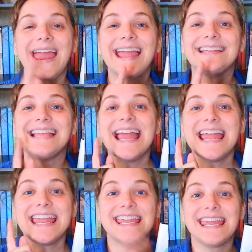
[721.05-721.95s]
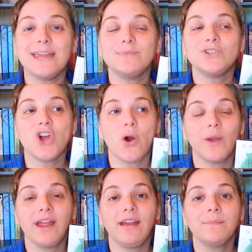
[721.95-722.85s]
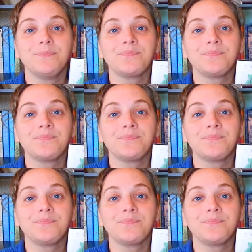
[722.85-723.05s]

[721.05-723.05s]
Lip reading: and he keeps going